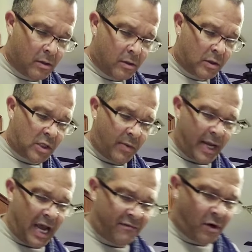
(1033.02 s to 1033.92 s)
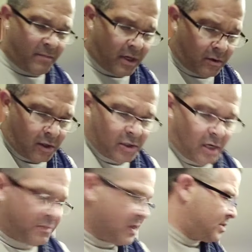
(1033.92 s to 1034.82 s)
So we have our, I'm going to
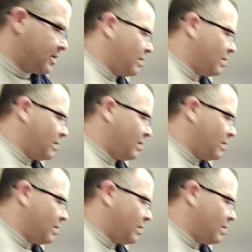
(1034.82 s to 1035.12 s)
dump this in